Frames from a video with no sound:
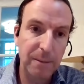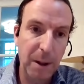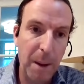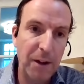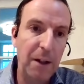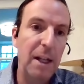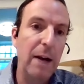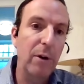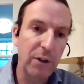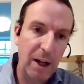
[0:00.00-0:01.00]
You know, I'm not saying I'll
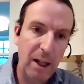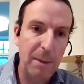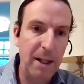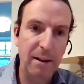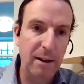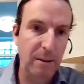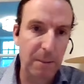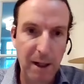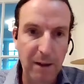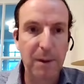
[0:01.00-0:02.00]
never sell. I might need
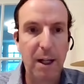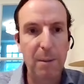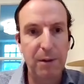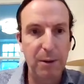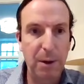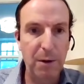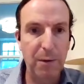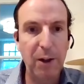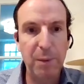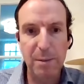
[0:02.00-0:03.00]
some money sometimes to do other
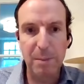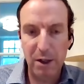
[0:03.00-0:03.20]
investments,